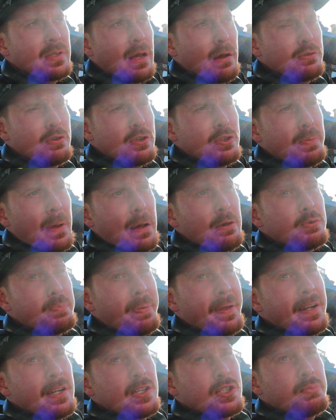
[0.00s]
Yeah. I was just I was
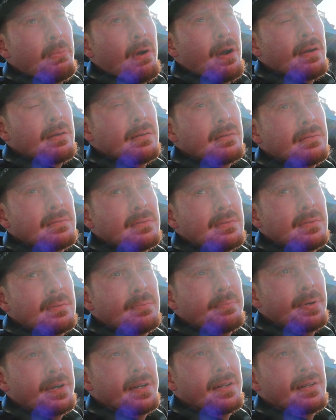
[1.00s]
playing it smart,
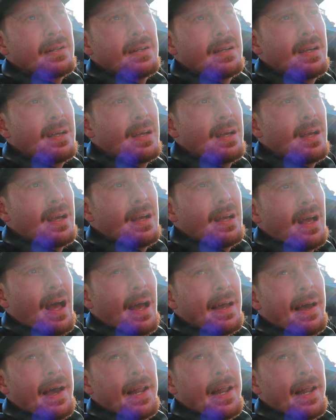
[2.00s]
but I